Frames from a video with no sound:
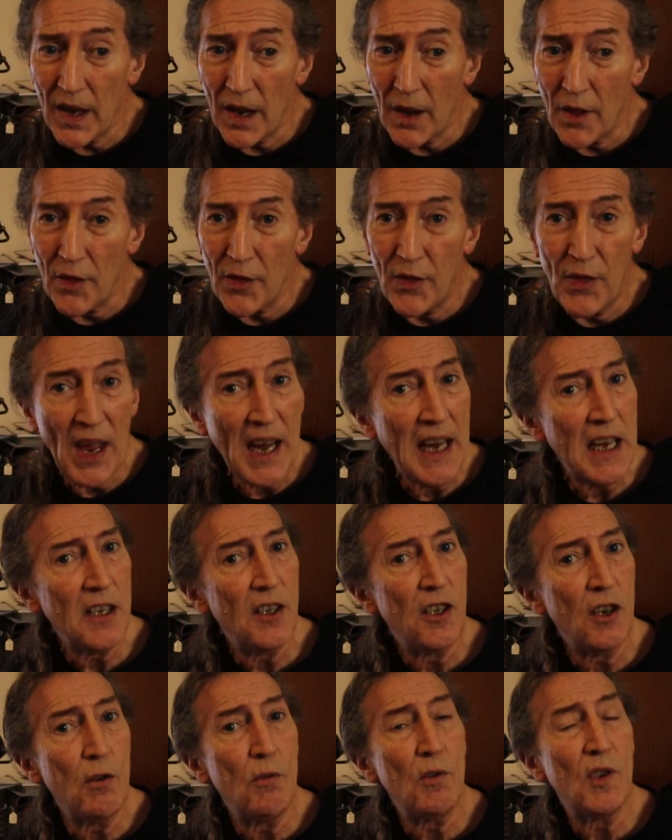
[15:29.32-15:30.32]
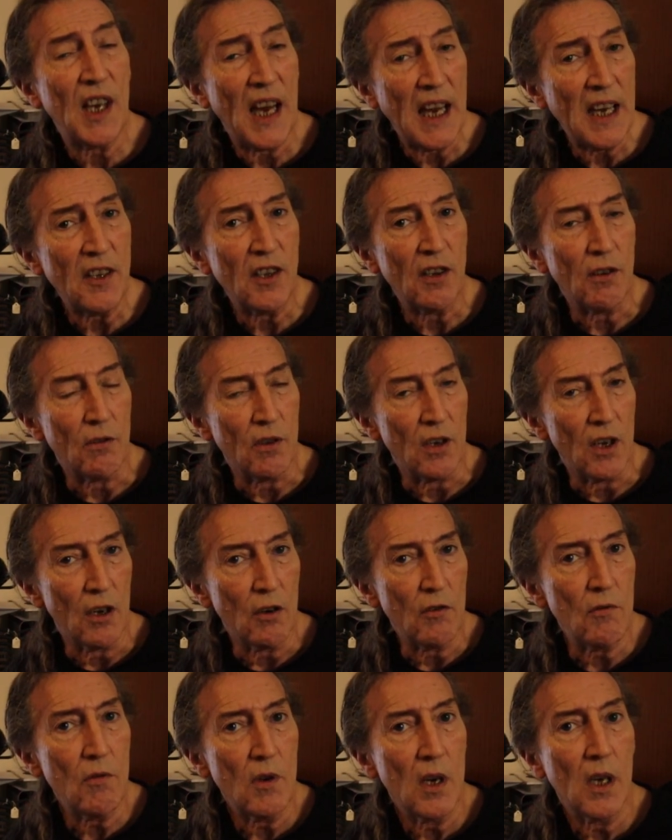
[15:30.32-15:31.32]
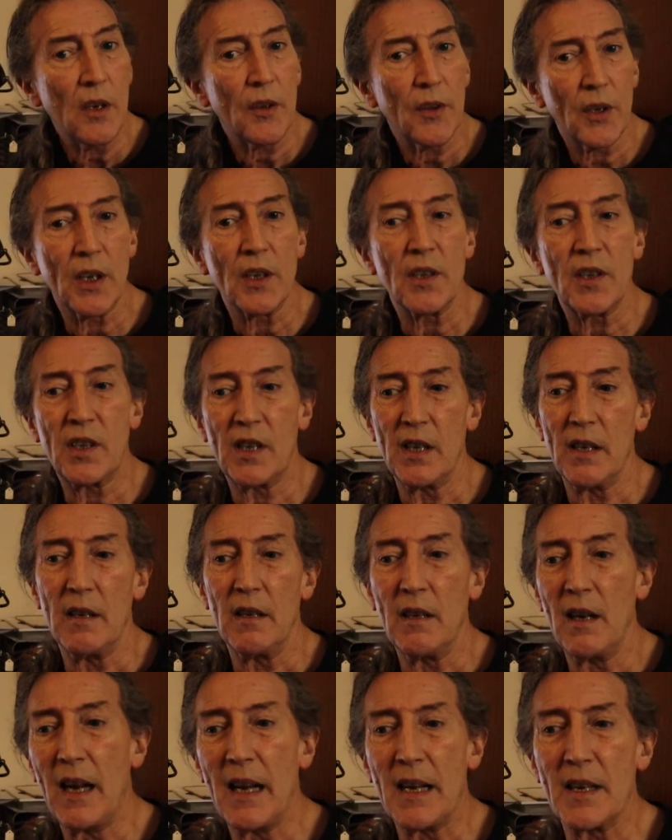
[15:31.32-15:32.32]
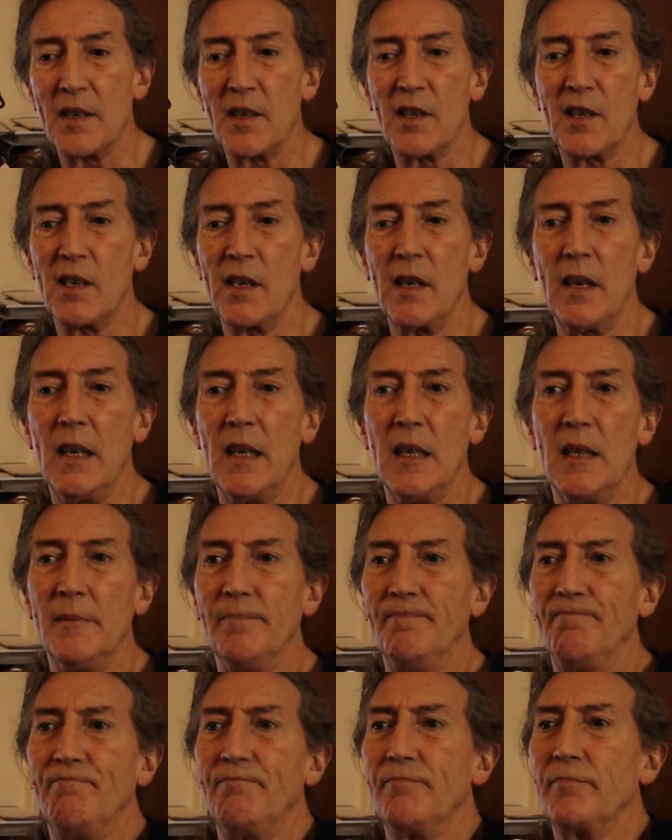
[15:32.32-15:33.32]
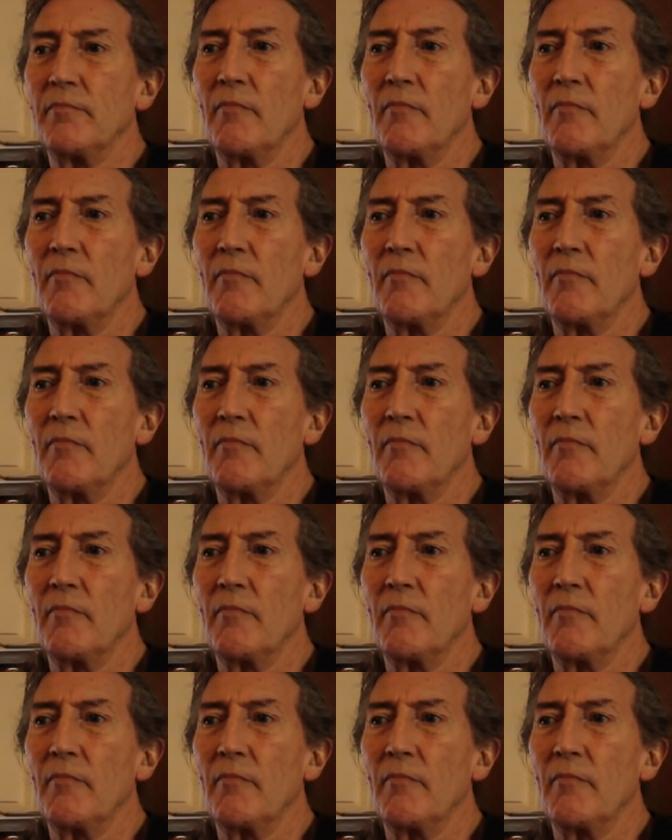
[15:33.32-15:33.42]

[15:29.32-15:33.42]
They do say to you that as an